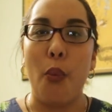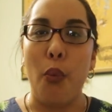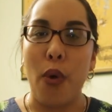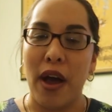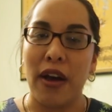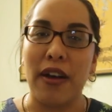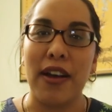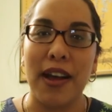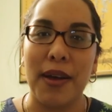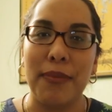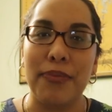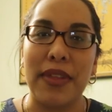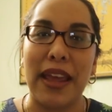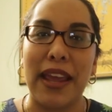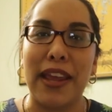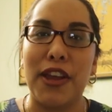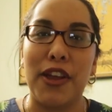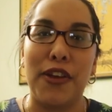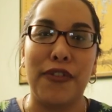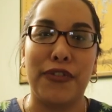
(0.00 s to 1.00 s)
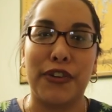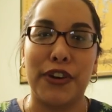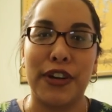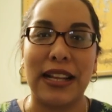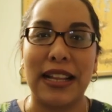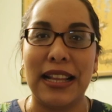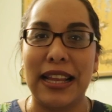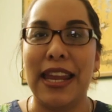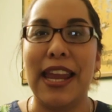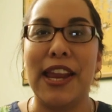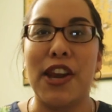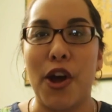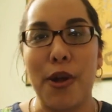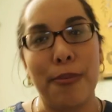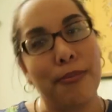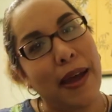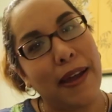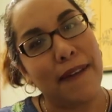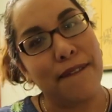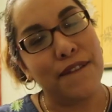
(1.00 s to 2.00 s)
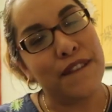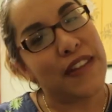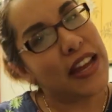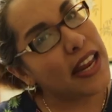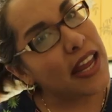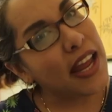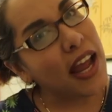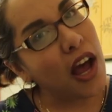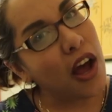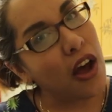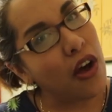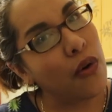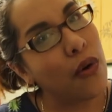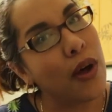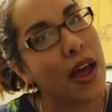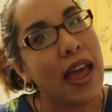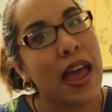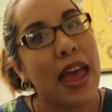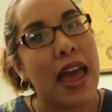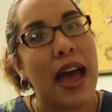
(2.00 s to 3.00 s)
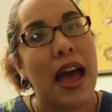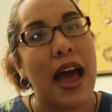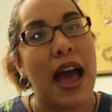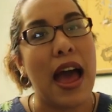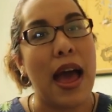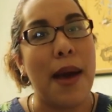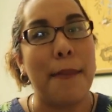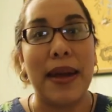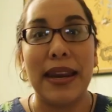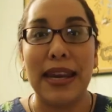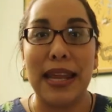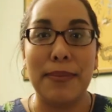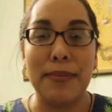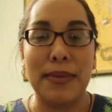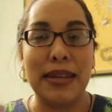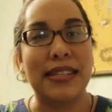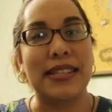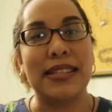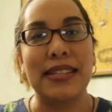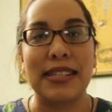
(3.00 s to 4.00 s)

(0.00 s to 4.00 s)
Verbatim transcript: welcome. Thank you for clicking on my video. Uh, my name is